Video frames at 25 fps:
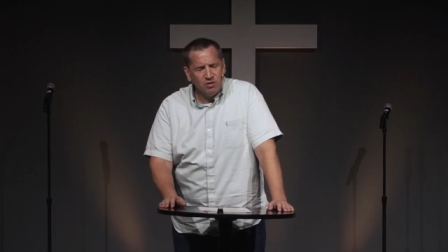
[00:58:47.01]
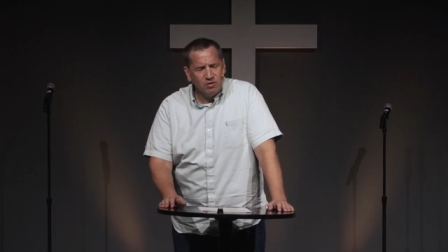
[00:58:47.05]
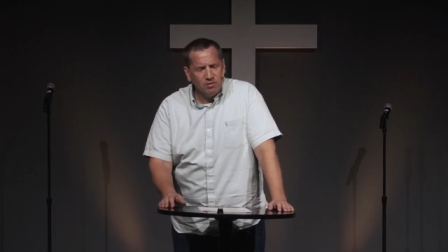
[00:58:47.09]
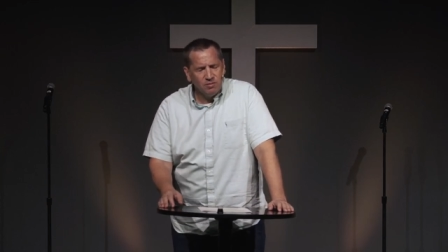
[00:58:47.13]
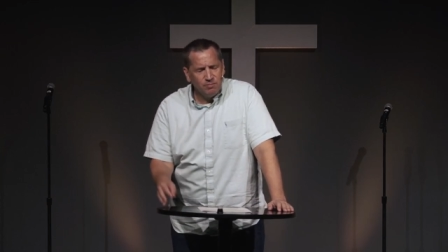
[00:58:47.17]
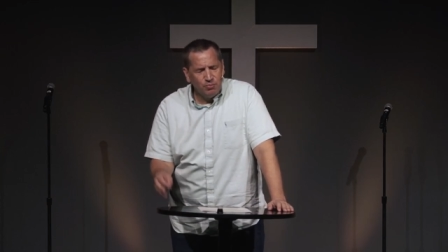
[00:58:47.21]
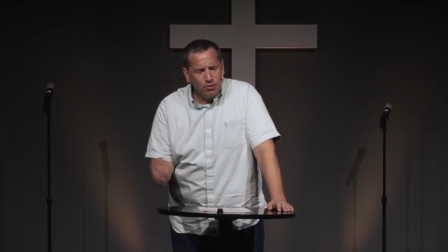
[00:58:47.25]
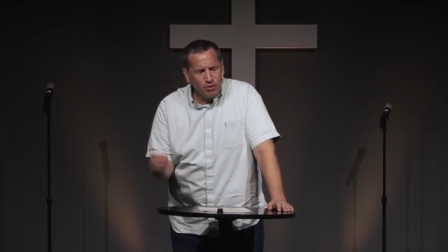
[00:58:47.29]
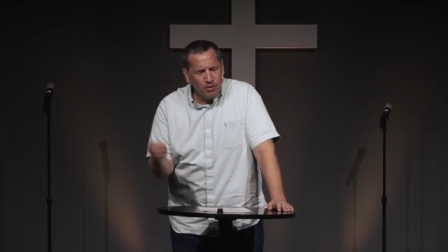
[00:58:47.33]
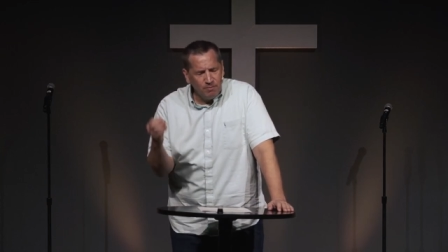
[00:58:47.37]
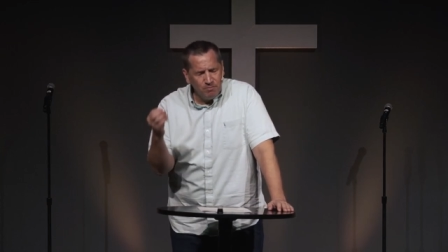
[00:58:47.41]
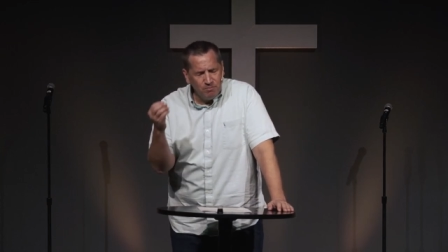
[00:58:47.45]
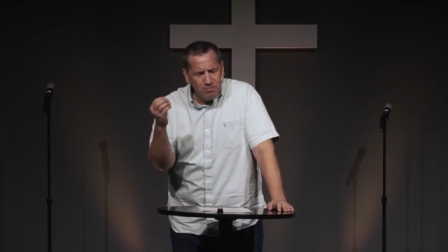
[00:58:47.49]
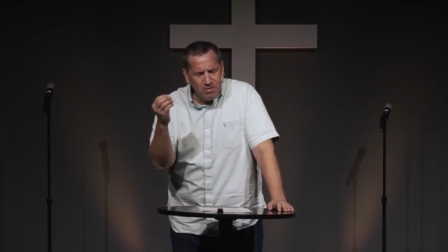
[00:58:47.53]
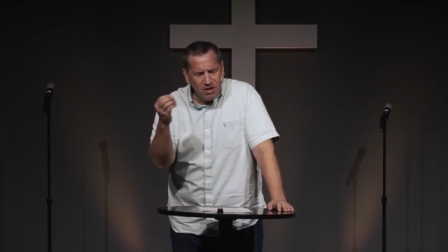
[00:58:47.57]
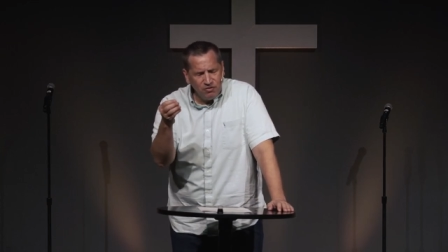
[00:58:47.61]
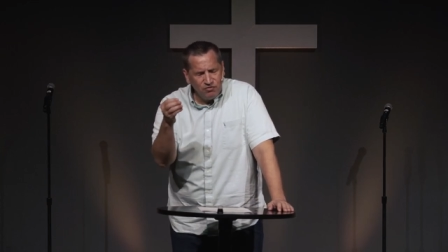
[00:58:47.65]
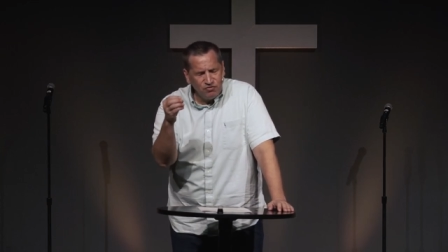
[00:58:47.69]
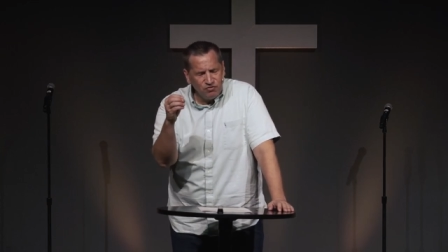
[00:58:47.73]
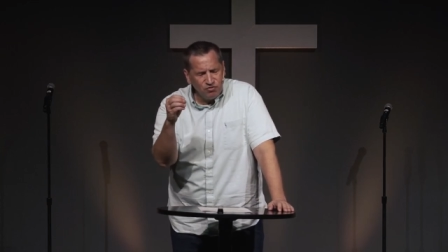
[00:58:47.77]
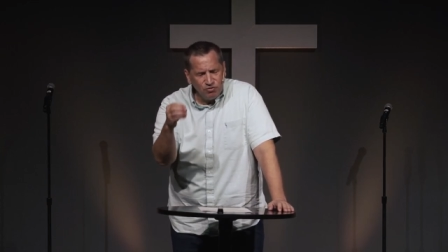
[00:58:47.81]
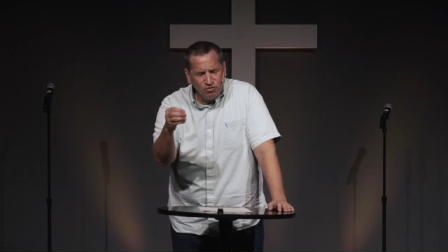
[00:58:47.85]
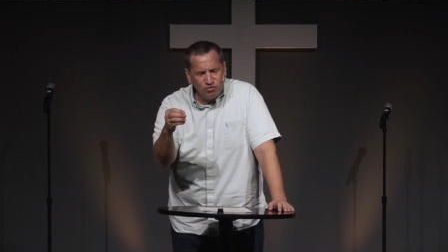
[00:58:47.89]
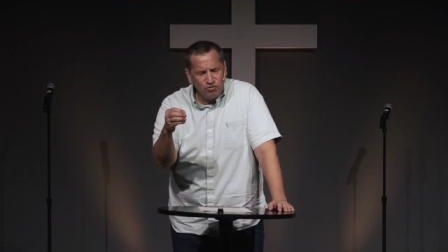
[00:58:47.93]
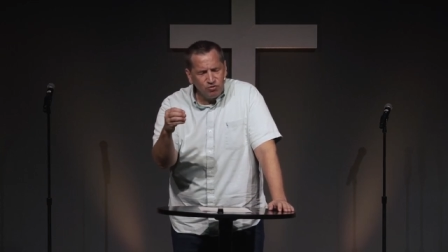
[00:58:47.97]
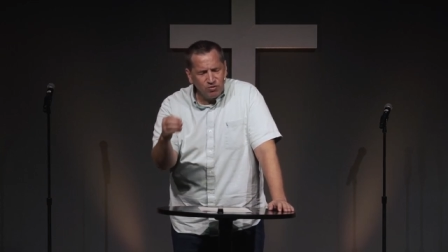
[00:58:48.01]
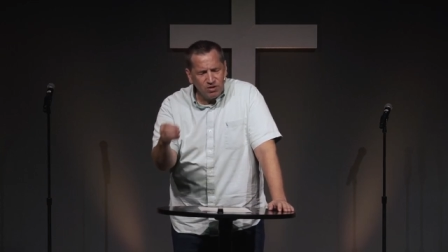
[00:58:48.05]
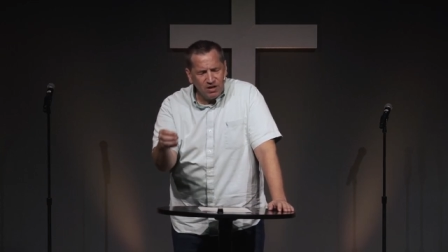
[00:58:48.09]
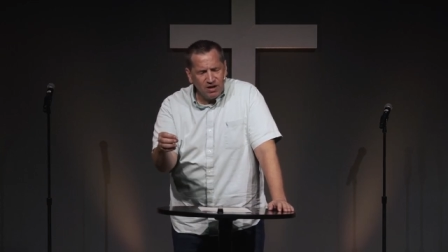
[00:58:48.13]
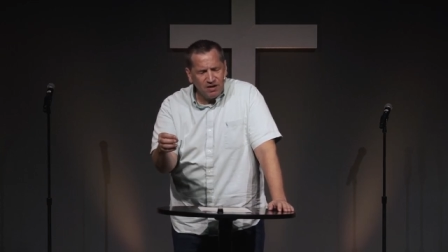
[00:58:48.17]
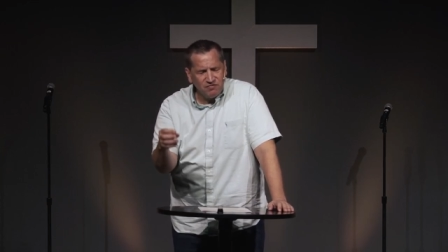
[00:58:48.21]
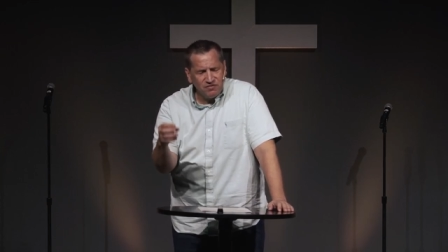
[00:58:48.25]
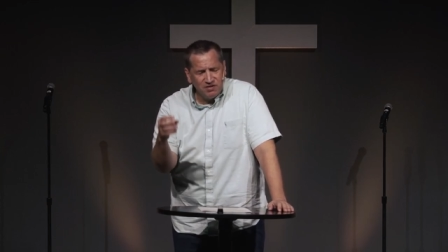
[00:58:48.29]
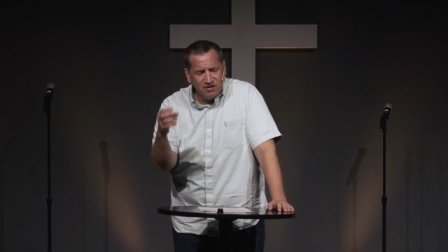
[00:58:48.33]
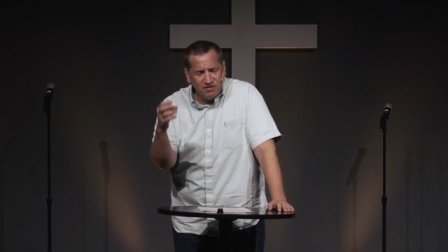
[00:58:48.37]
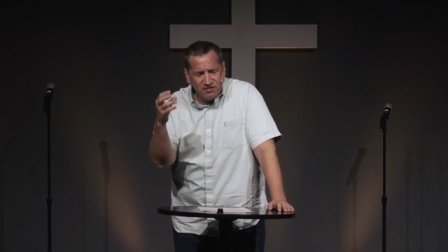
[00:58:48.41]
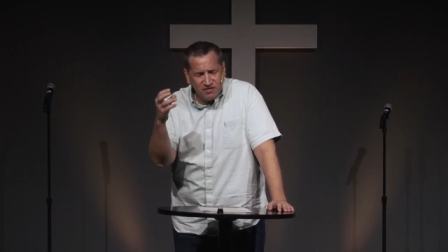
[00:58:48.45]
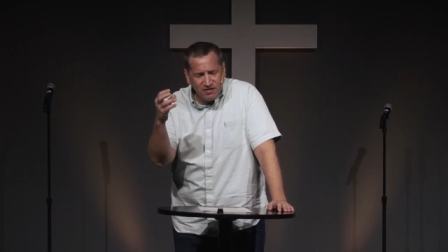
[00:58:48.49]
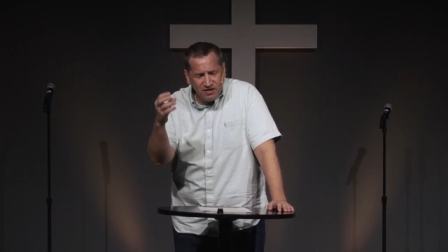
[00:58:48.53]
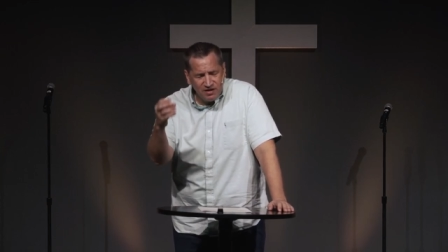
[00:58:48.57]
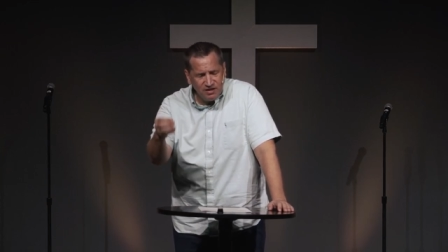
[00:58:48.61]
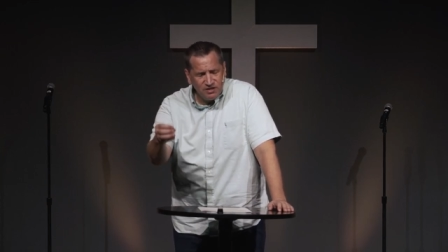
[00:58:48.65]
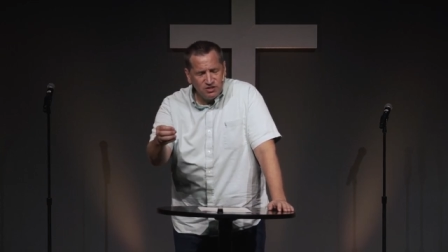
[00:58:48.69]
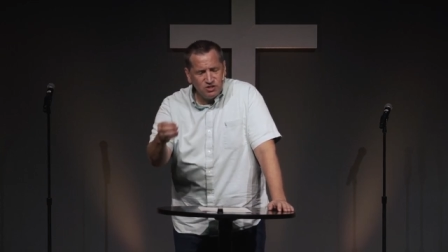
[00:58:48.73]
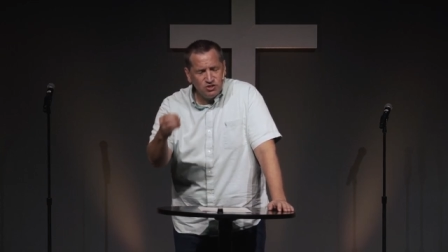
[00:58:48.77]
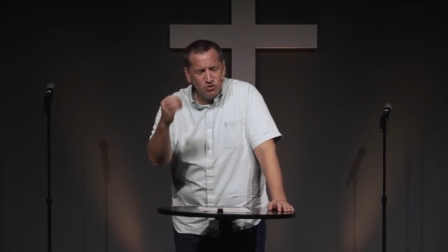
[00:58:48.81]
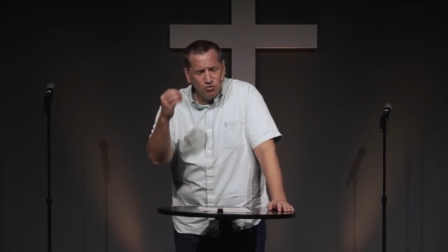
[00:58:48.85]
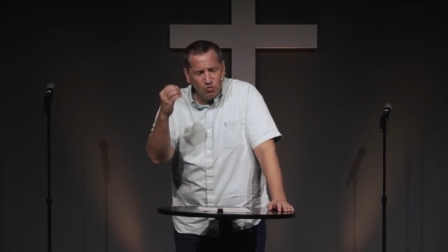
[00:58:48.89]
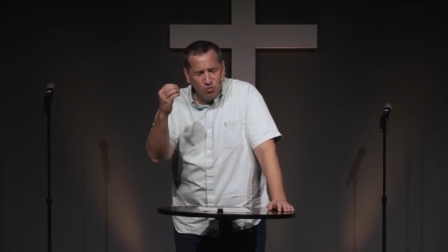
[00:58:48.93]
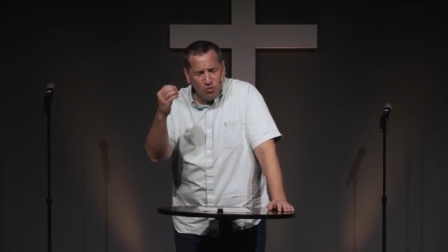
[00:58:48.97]
put a mentor in your life to
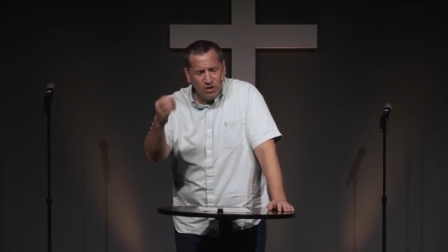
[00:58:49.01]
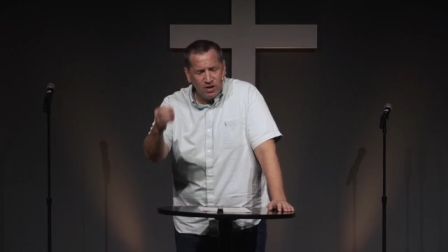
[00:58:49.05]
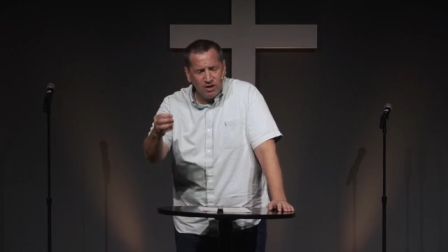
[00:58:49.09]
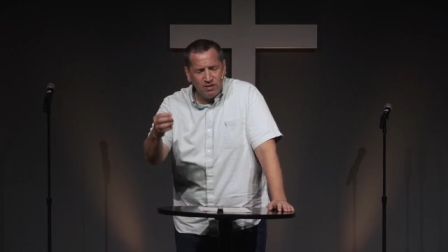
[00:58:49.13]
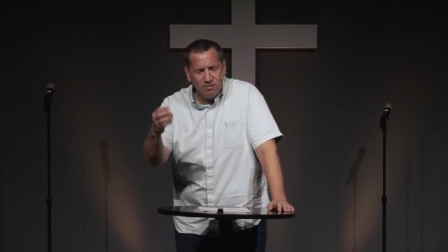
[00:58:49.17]
teach you what